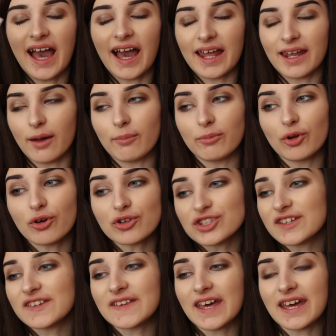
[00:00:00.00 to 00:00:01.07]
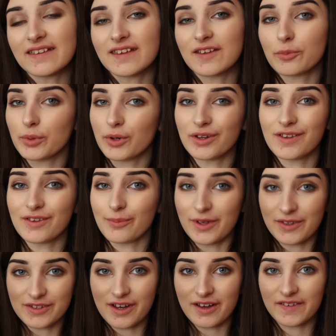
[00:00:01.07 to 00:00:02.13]
and I'm not just saying this because it's my
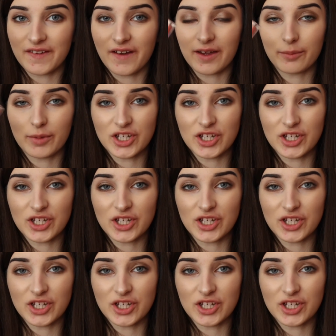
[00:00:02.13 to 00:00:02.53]
star sign,